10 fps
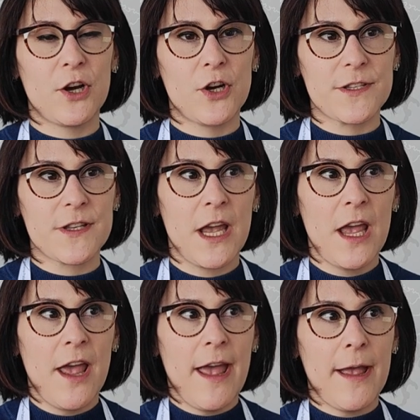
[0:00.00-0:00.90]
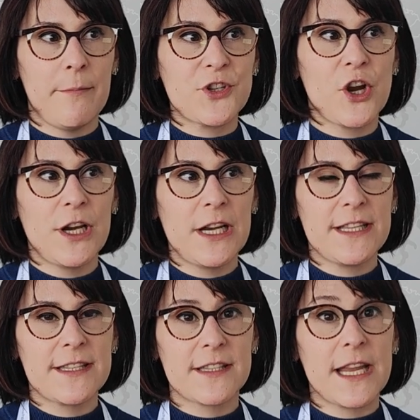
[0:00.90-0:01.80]
because
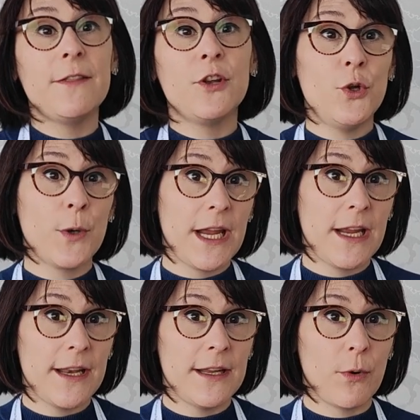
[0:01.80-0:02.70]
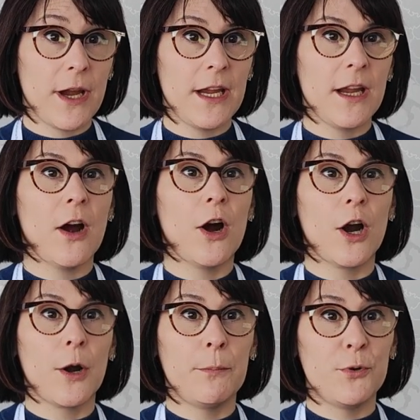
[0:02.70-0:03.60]
journalists in the UK anyway
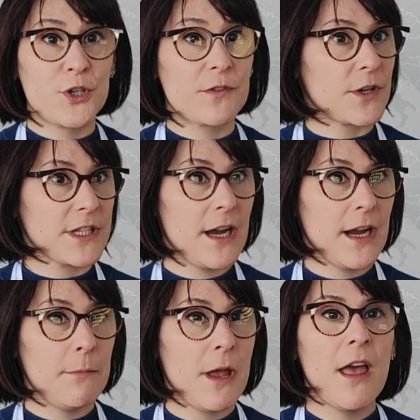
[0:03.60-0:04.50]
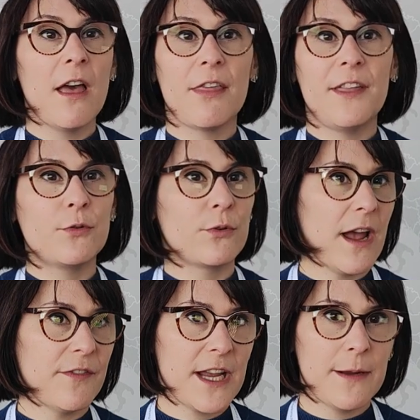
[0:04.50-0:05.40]
are pushed for time. They don't
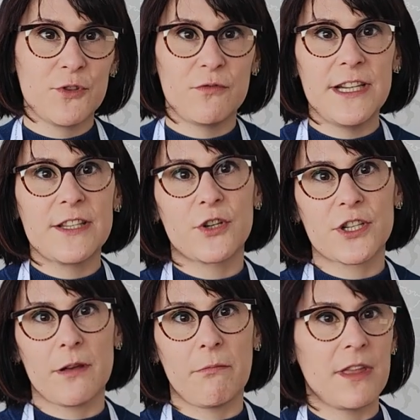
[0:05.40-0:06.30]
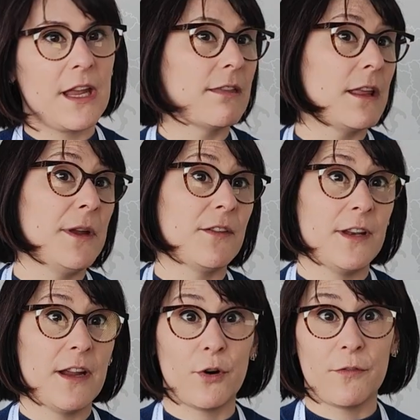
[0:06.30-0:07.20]
have time to research something. They may have
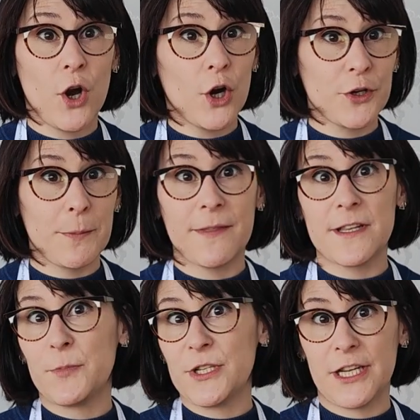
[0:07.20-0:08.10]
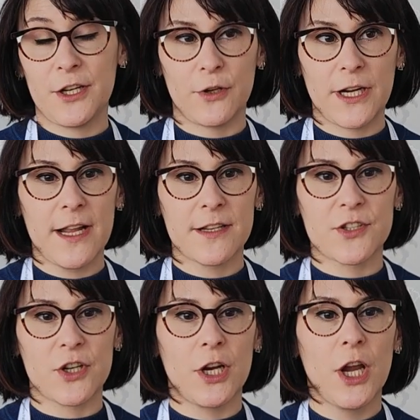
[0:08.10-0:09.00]
never have heard about this particular
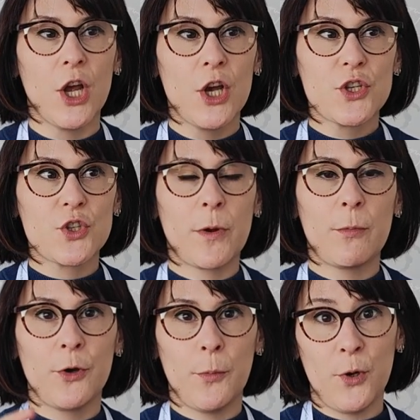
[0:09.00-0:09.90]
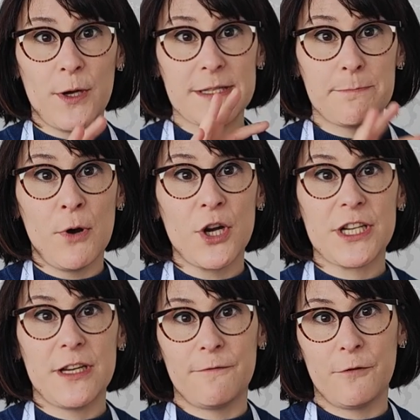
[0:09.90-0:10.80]
cancer. So we want to put as
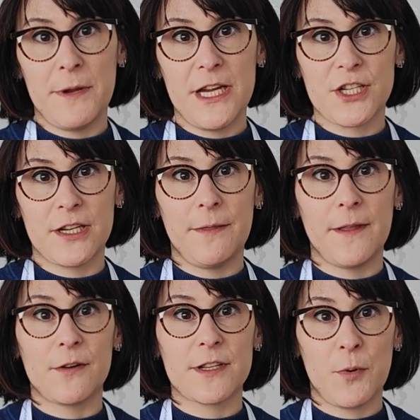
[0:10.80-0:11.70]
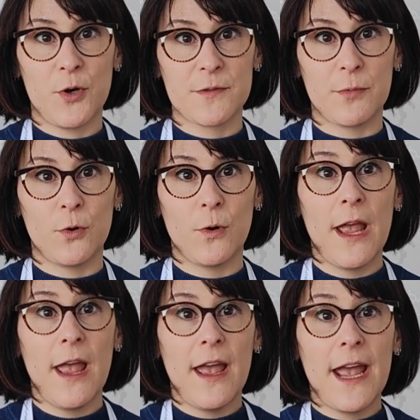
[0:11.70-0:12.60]
much information in there as possible